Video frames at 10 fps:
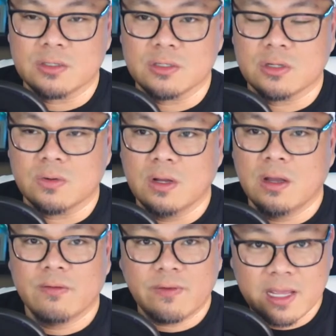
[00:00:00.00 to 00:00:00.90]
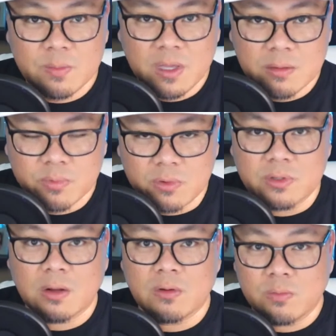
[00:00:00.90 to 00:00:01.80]
So find people
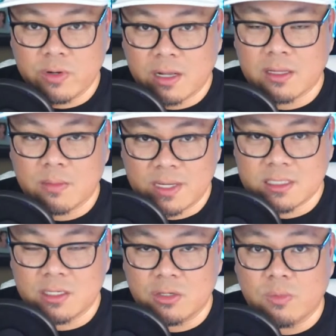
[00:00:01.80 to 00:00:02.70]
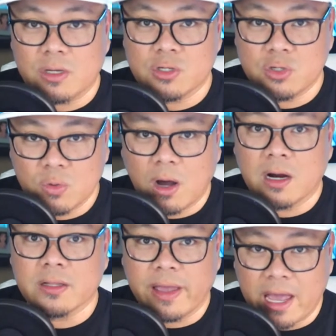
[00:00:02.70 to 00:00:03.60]
that will bring out the best in you because you are
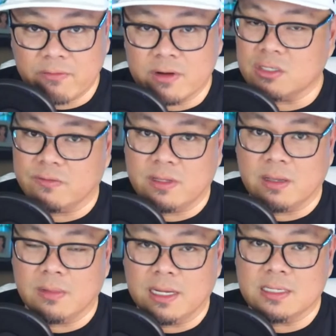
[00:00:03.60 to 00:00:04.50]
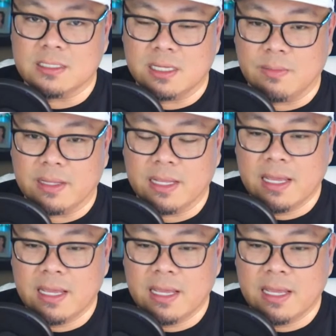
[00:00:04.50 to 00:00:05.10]
the average of them, ladies and gentlemen.